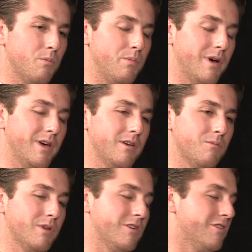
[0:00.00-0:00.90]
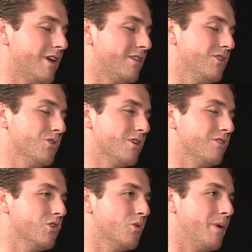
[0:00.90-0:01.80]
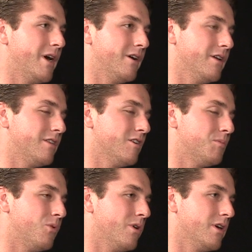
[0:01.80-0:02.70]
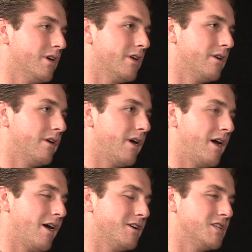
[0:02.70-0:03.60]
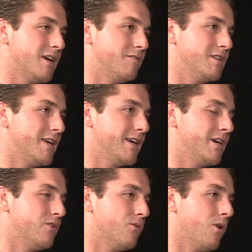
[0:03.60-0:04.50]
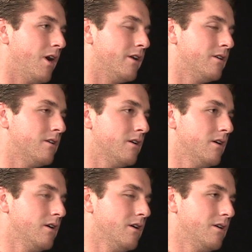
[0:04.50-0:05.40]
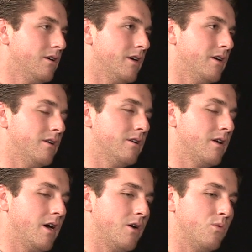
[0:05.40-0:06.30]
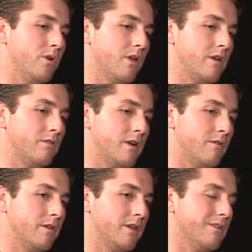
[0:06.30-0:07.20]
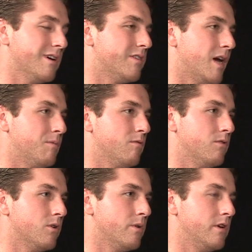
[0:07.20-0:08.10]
but there's nothing you can do about it at this point, and I just have to take it and run, and realize that everything does happen for a